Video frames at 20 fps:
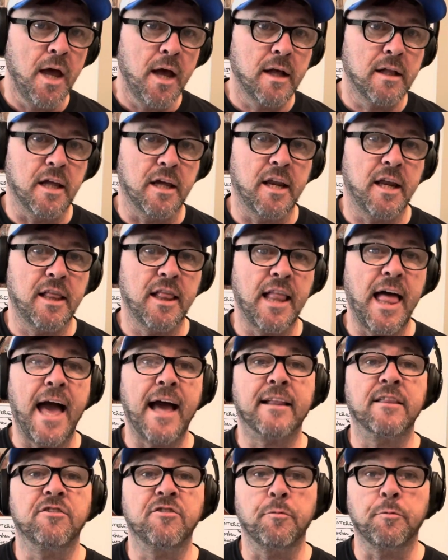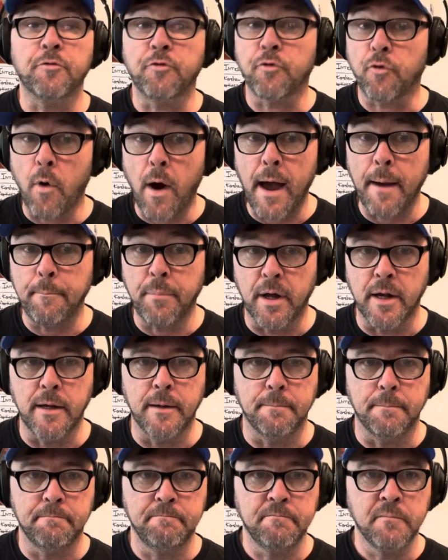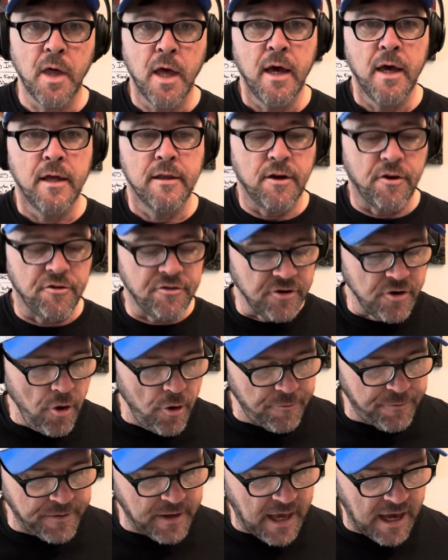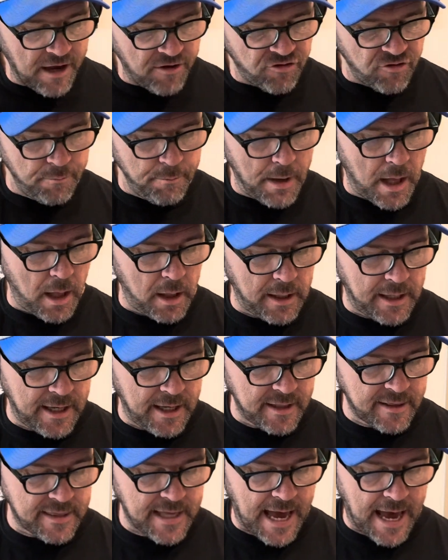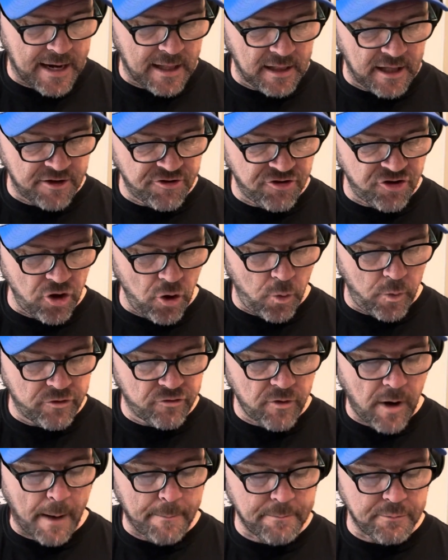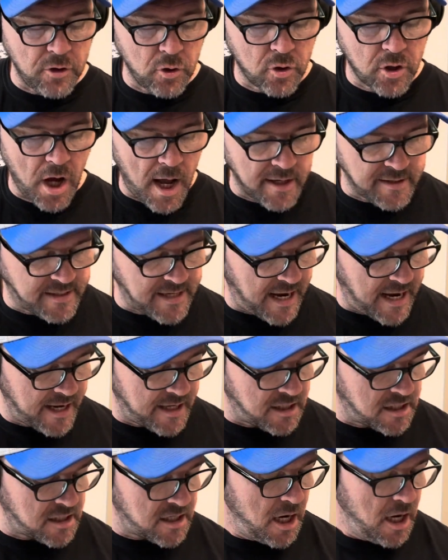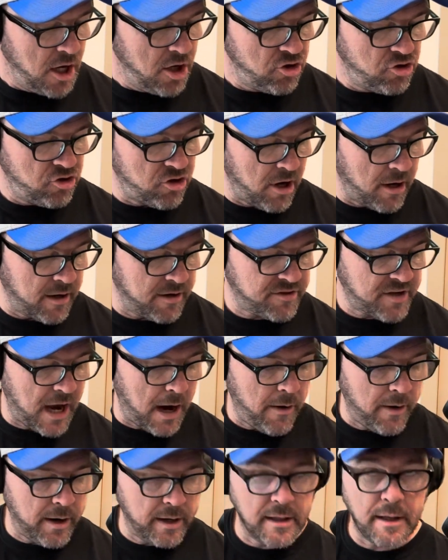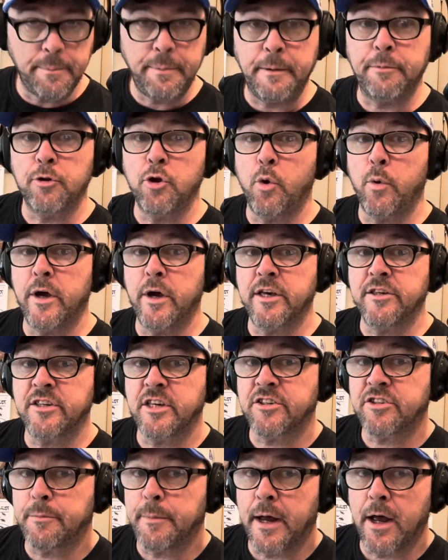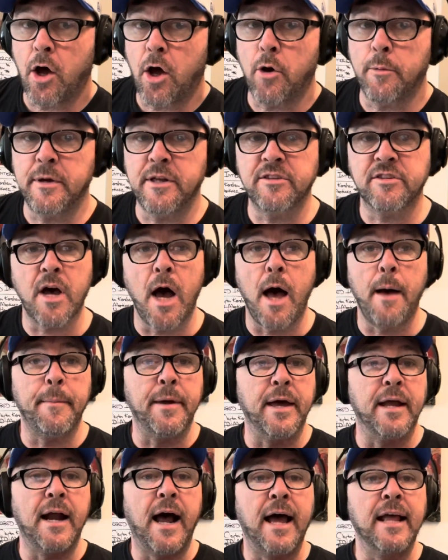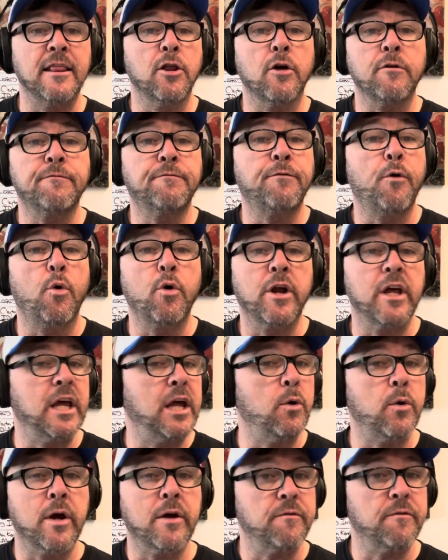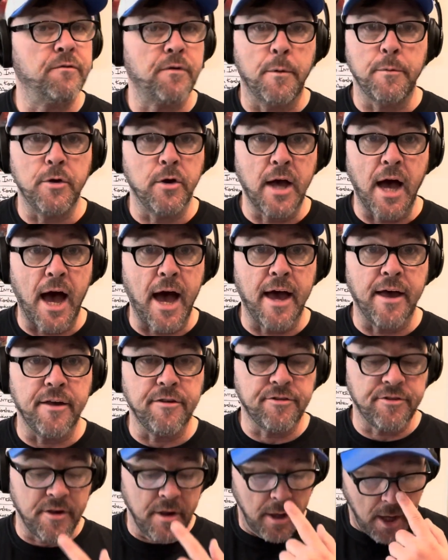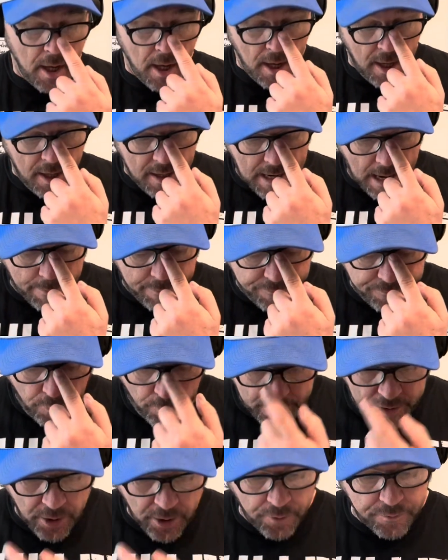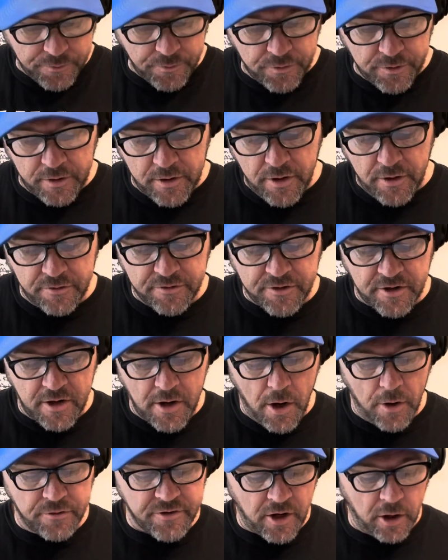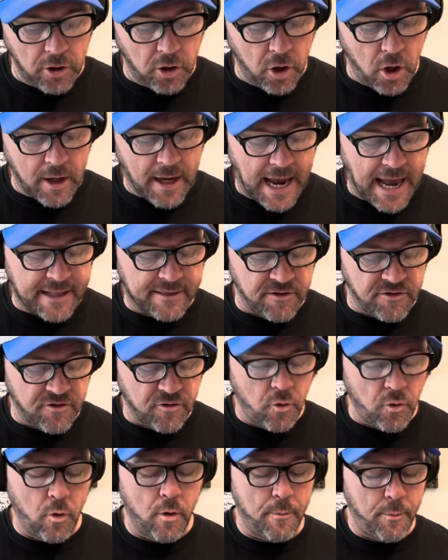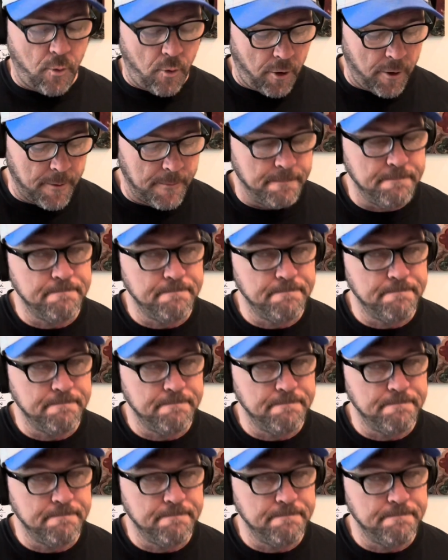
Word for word: Quickly clack the subscribe button. There's a notification bell. Hit that. It'll let you know we drop new content. Sharing is caring. Let people know we exist. And by all means, comment. I look forward to hearing from you guys. Now, before we go through the news and notes, a look at the scoreboard.